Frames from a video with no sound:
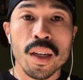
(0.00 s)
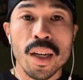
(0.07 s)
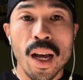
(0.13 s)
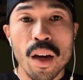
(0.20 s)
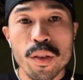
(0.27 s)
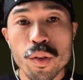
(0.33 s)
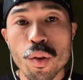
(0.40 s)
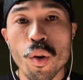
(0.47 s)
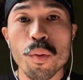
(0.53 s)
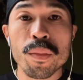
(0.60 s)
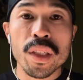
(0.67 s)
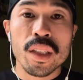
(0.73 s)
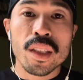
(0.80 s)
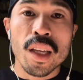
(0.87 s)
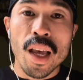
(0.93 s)
now you owe
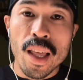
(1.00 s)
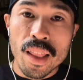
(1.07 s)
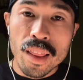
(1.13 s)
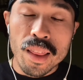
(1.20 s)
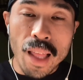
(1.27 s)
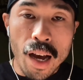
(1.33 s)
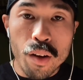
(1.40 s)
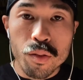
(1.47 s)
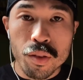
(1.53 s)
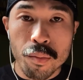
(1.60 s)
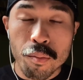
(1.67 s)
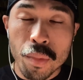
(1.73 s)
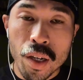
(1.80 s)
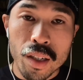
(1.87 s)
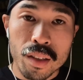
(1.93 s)
me
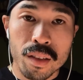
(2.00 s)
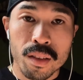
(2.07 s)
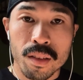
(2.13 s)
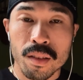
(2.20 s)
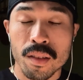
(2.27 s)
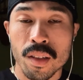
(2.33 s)
$10,000."